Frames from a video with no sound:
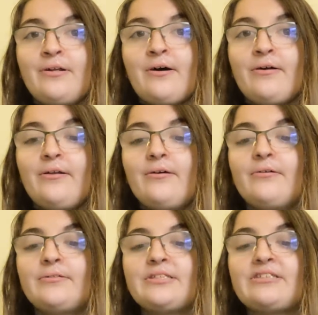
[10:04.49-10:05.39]
not,
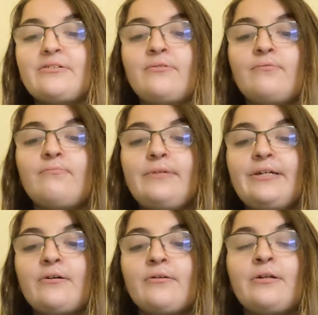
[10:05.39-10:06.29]
so
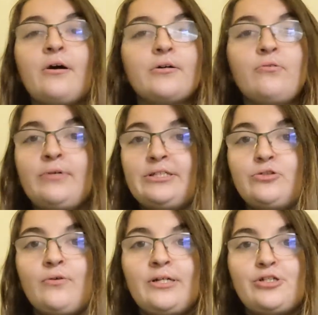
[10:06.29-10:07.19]
we are not going to
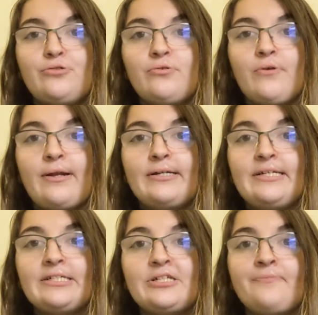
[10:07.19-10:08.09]
grant you
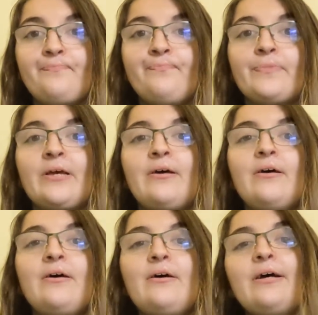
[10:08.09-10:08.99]
accreditation.
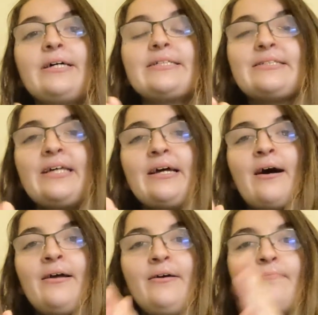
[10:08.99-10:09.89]
Say
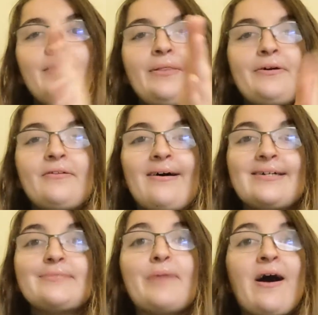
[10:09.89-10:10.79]
I am the
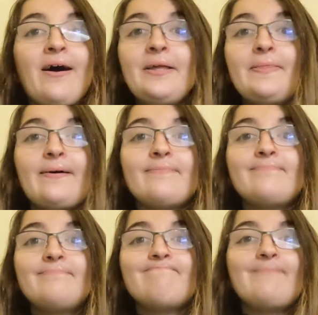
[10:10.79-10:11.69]
class behind them
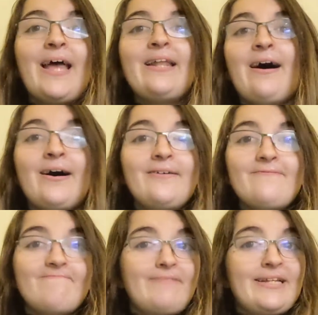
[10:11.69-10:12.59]
and I've
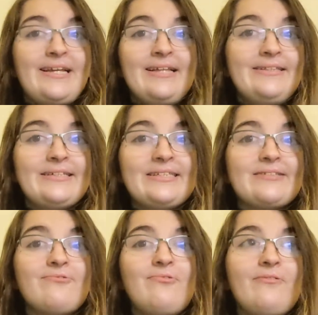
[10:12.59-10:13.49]
been in this
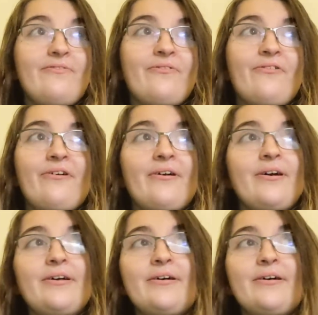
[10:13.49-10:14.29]
school for